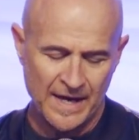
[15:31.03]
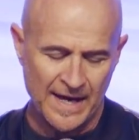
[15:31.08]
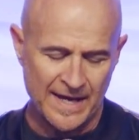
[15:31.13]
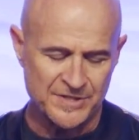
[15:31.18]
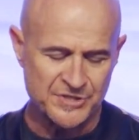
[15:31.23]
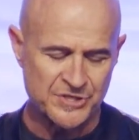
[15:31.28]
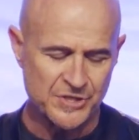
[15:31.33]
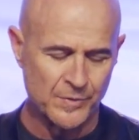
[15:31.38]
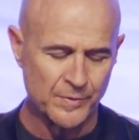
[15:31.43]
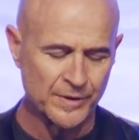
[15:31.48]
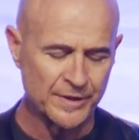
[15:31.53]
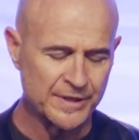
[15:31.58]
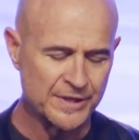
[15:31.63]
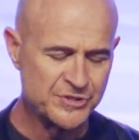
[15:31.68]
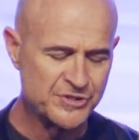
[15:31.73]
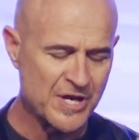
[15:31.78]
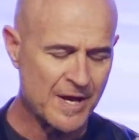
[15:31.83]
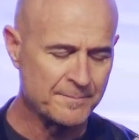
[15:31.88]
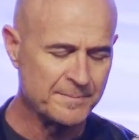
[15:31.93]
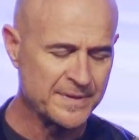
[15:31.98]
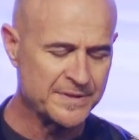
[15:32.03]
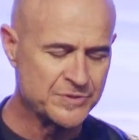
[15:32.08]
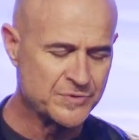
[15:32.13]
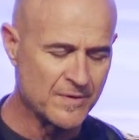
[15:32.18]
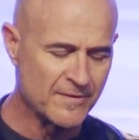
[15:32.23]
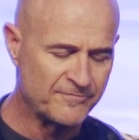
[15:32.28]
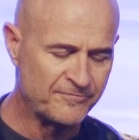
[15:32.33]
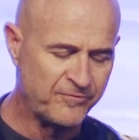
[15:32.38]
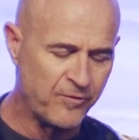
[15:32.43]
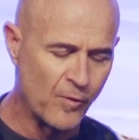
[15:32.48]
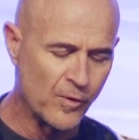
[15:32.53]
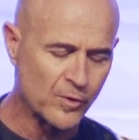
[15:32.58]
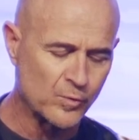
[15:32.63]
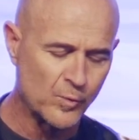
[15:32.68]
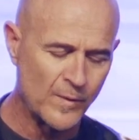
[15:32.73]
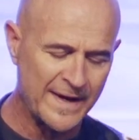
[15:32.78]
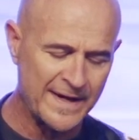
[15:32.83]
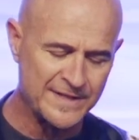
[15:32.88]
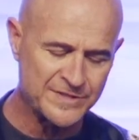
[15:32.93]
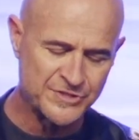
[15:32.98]
And so we're going to jump into it.
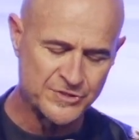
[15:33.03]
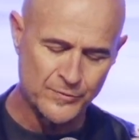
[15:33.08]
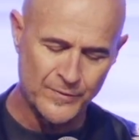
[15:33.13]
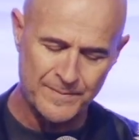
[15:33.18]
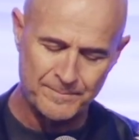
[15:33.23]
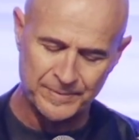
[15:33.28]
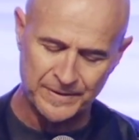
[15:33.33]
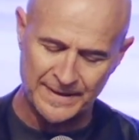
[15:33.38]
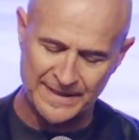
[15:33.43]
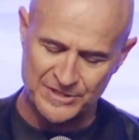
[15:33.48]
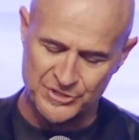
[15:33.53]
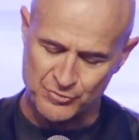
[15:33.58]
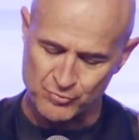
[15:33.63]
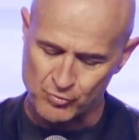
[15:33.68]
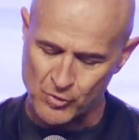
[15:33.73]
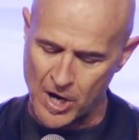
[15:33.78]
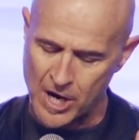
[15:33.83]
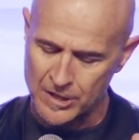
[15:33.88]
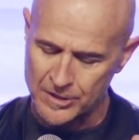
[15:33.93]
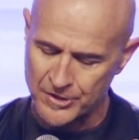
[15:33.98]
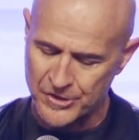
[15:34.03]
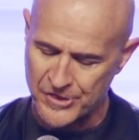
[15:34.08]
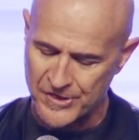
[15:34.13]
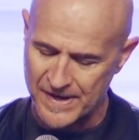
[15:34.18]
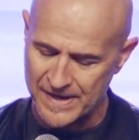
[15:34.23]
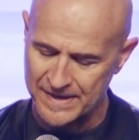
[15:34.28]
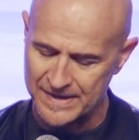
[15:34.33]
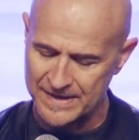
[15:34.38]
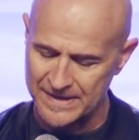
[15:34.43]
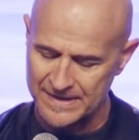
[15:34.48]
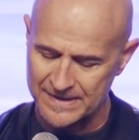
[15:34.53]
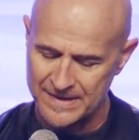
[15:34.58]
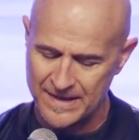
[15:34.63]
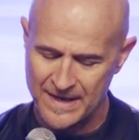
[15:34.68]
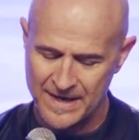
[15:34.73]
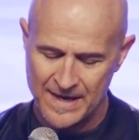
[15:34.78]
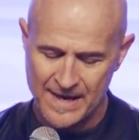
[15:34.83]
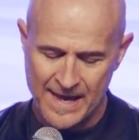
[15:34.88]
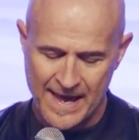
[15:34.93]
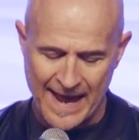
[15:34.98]
4 ways to replace wrong thinking
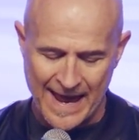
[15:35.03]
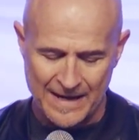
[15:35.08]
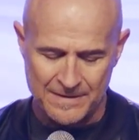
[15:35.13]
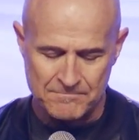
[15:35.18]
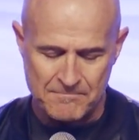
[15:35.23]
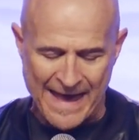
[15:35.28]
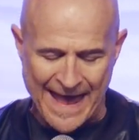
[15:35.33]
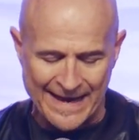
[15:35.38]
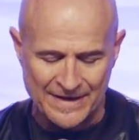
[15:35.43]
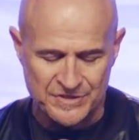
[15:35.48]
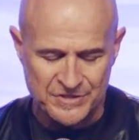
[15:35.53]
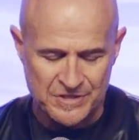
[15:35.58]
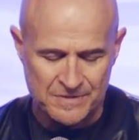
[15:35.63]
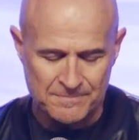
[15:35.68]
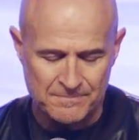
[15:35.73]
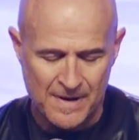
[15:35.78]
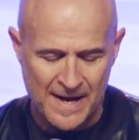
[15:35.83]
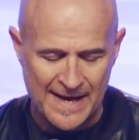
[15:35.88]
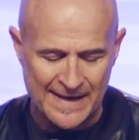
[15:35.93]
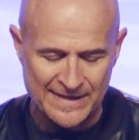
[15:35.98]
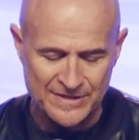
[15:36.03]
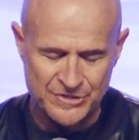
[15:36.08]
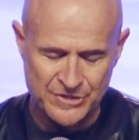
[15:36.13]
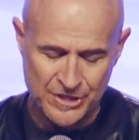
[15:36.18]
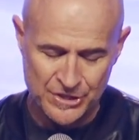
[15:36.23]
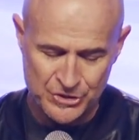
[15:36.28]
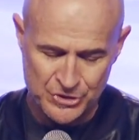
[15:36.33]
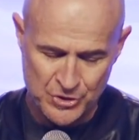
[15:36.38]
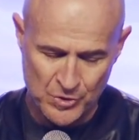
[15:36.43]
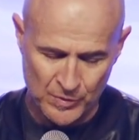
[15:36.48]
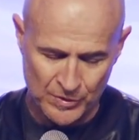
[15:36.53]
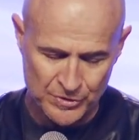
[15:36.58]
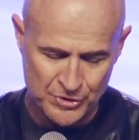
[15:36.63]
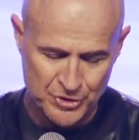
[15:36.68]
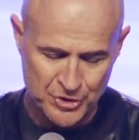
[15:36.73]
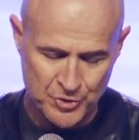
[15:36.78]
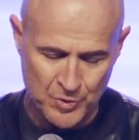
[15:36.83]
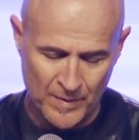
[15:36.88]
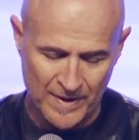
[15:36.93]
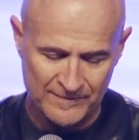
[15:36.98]
and maximize your
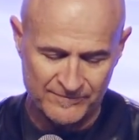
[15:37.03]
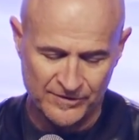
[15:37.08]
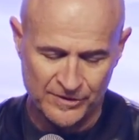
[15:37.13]
joy.